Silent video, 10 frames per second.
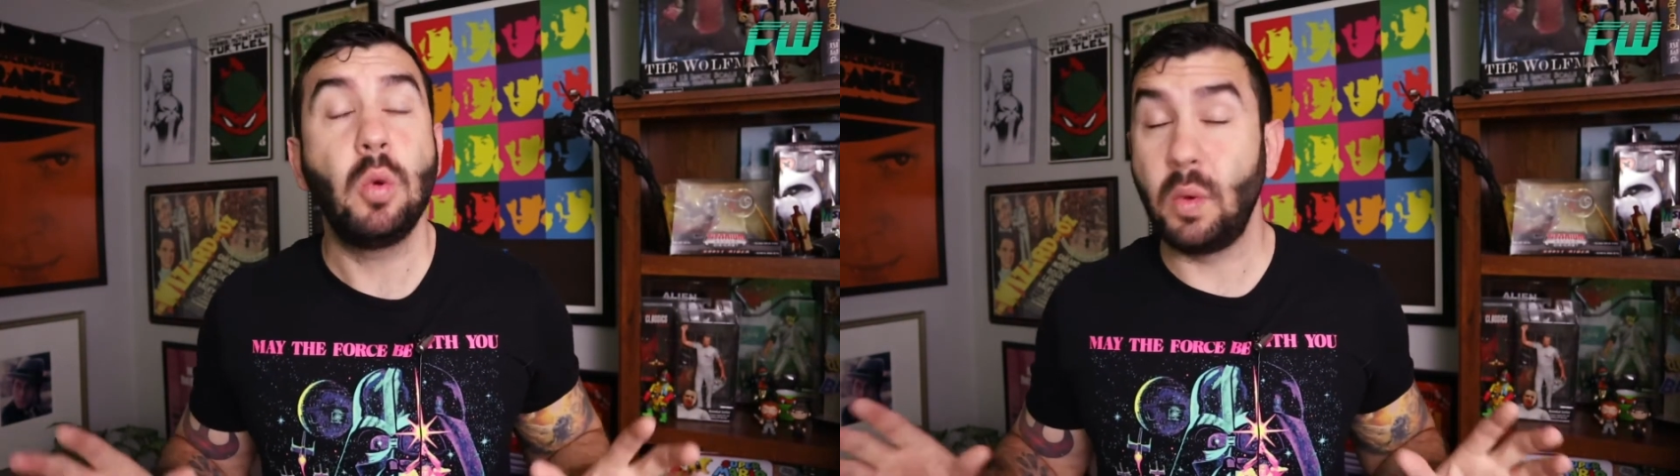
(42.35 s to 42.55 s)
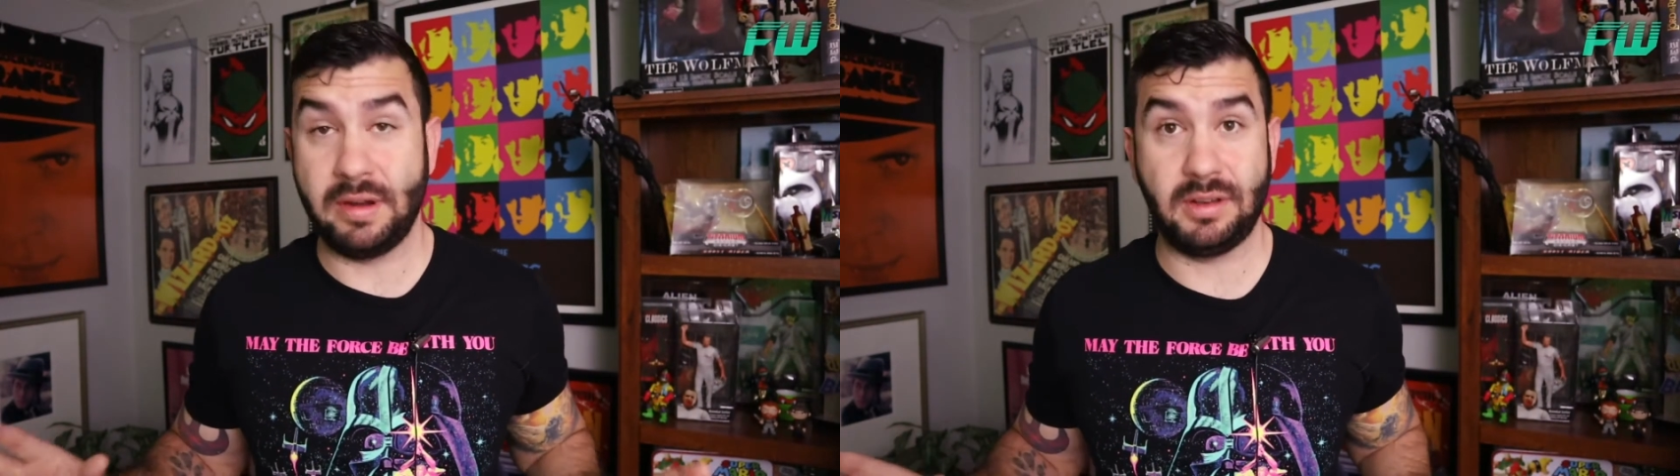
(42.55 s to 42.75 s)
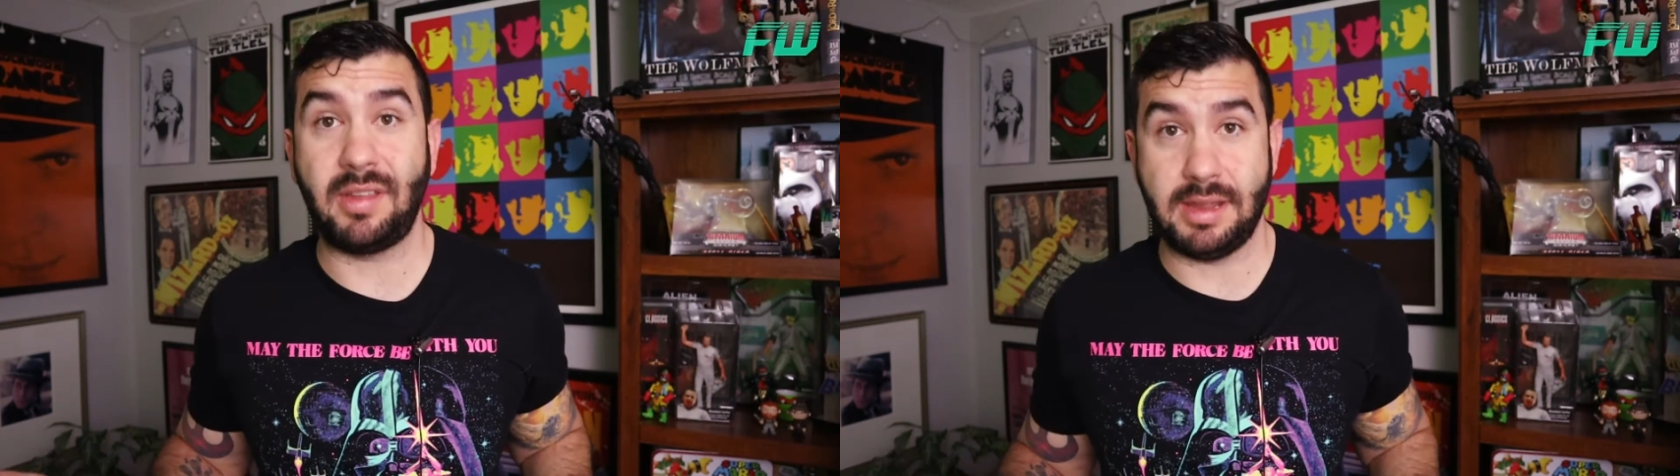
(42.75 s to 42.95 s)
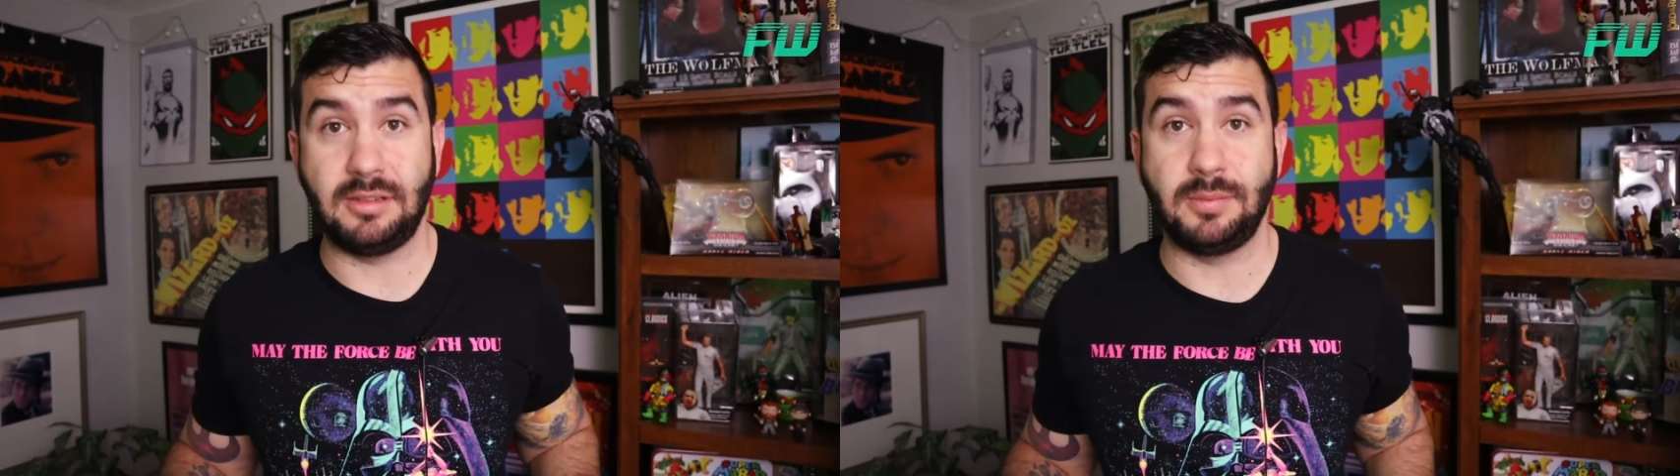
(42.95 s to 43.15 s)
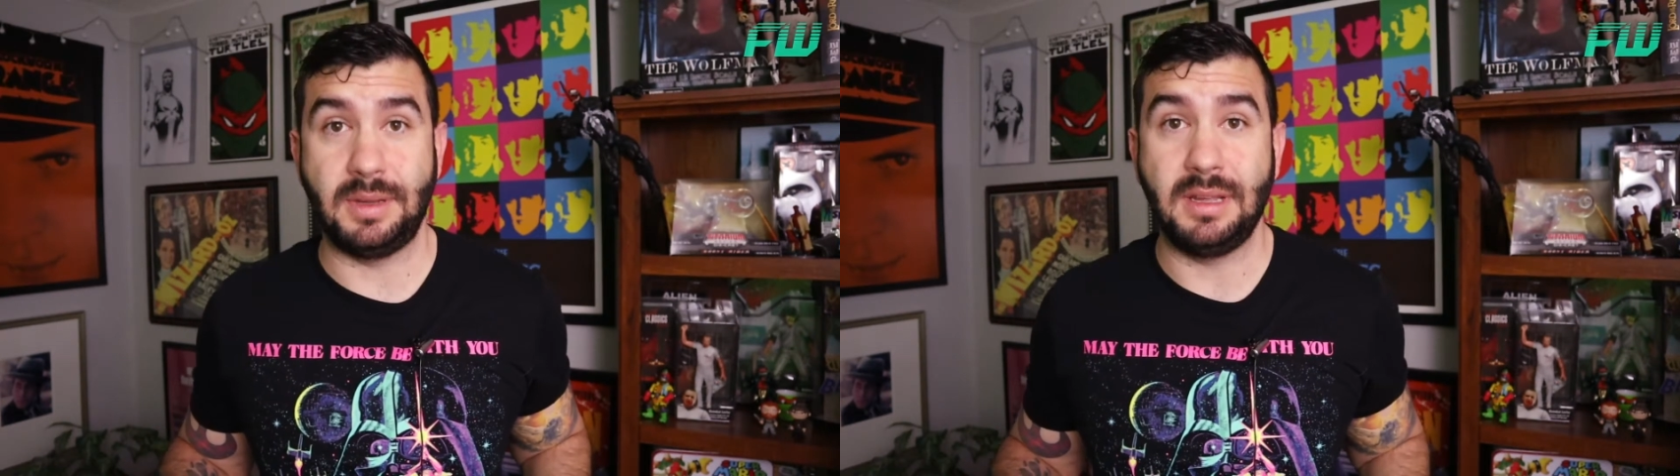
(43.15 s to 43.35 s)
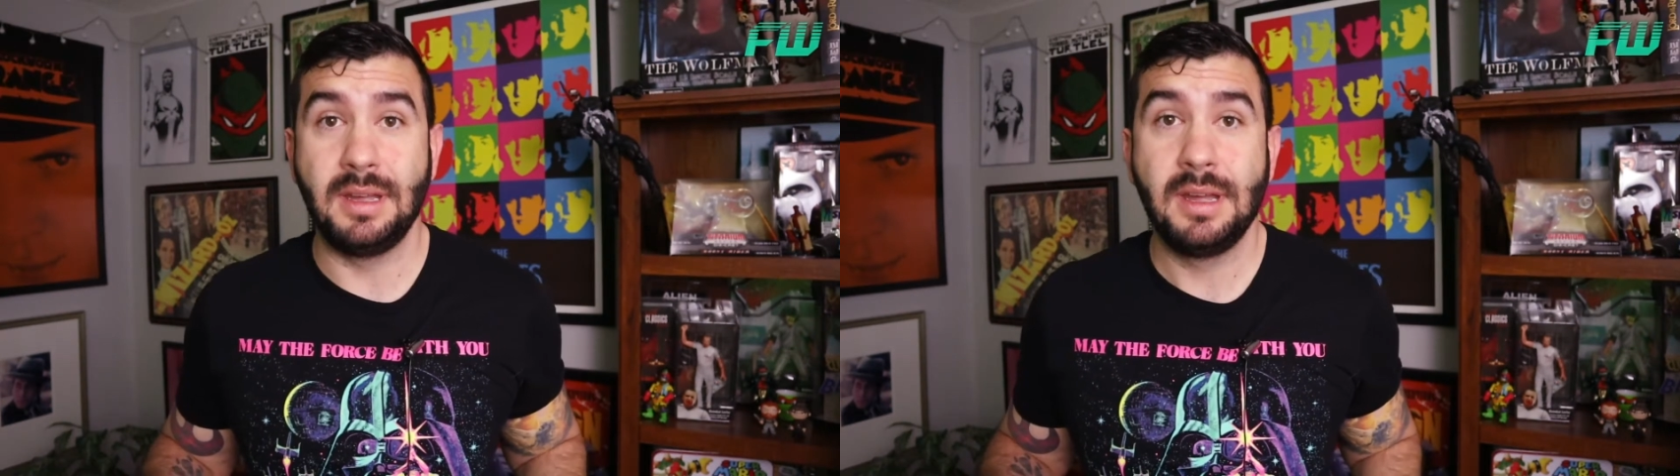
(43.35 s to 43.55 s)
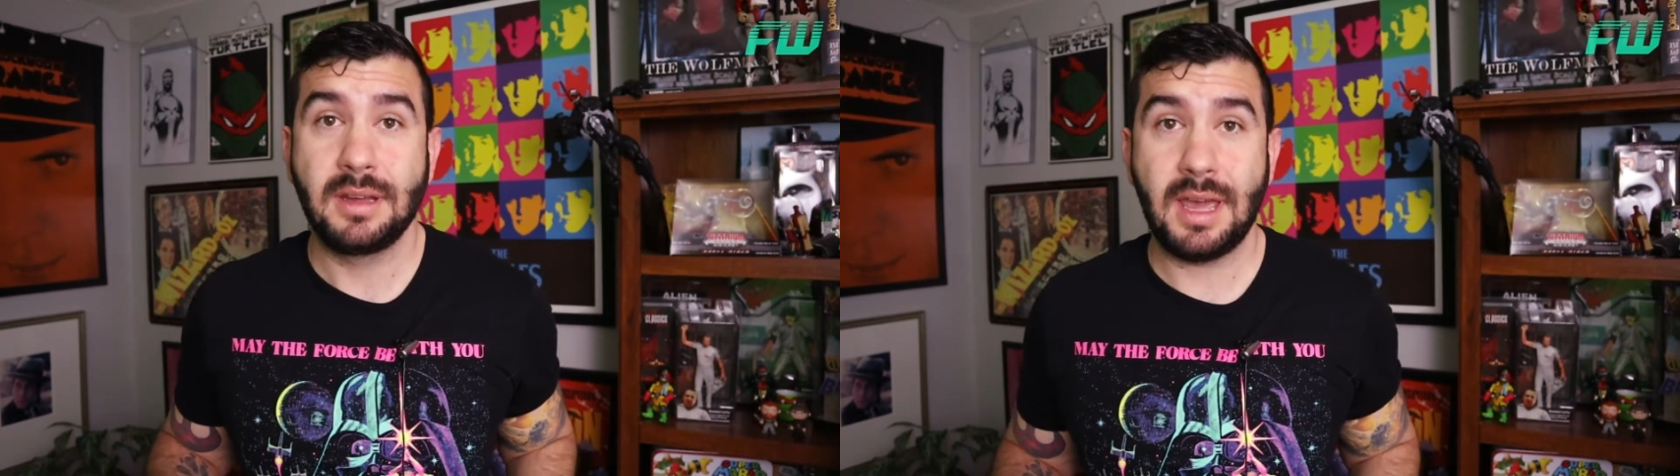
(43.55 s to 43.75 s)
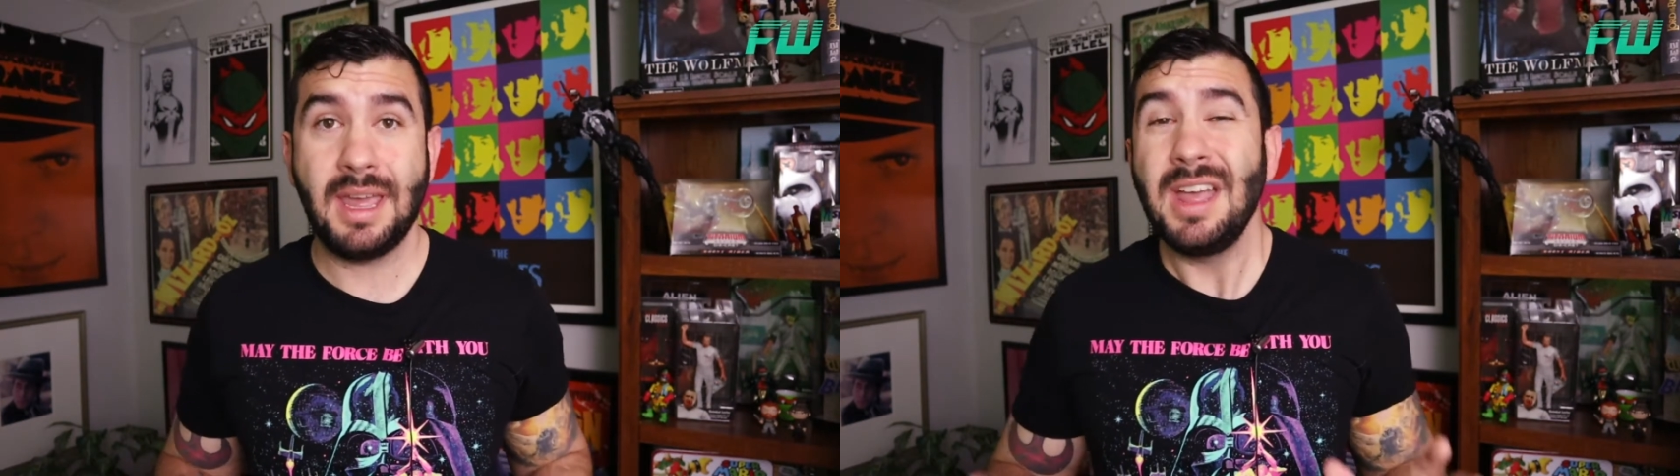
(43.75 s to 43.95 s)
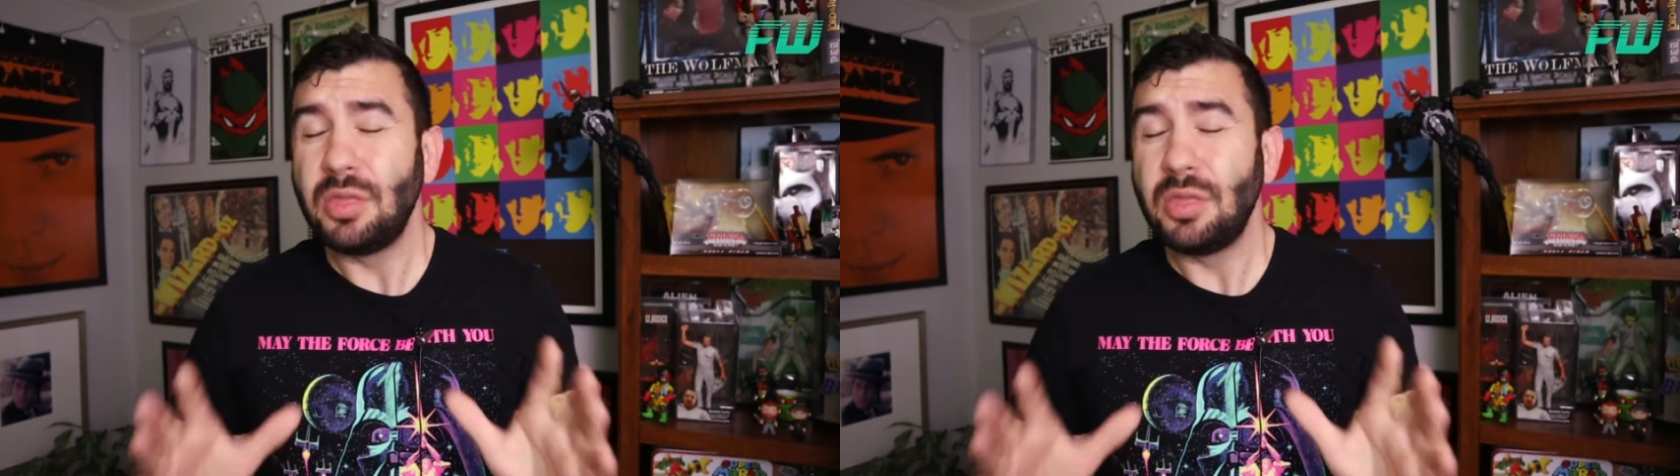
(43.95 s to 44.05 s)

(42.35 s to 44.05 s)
where it takes me, okay?